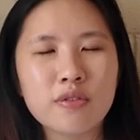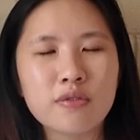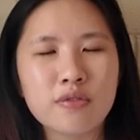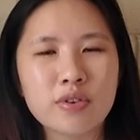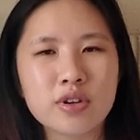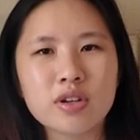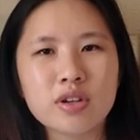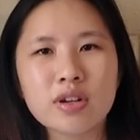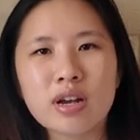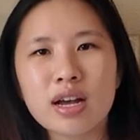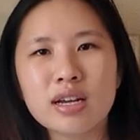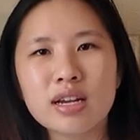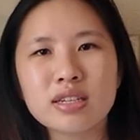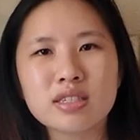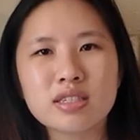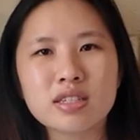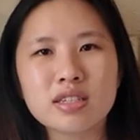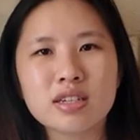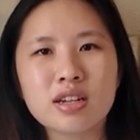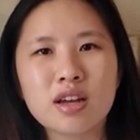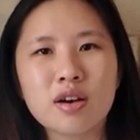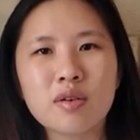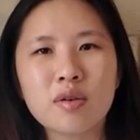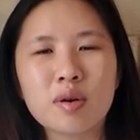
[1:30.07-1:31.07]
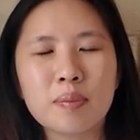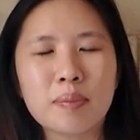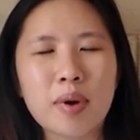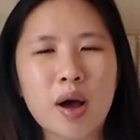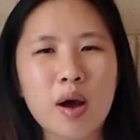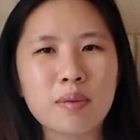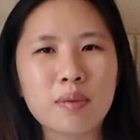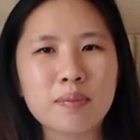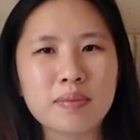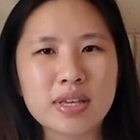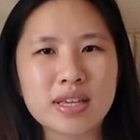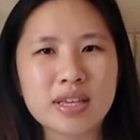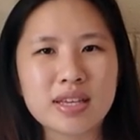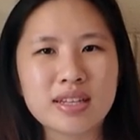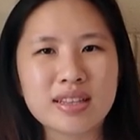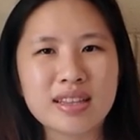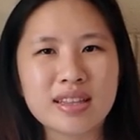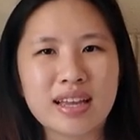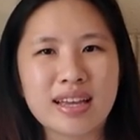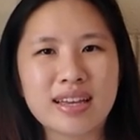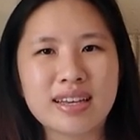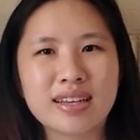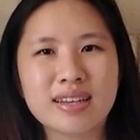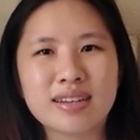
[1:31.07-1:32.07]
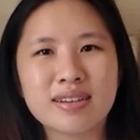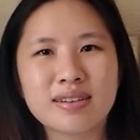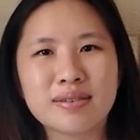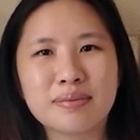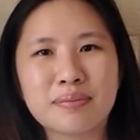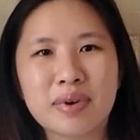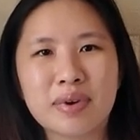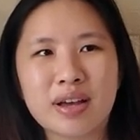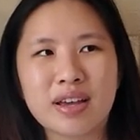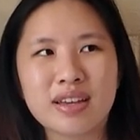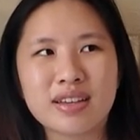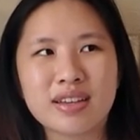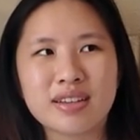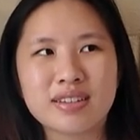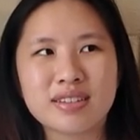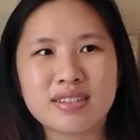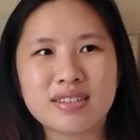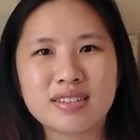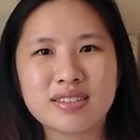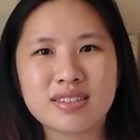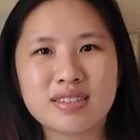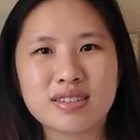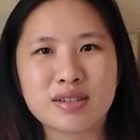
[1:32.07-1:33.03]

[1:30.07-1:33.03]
for you guys to know about me, like my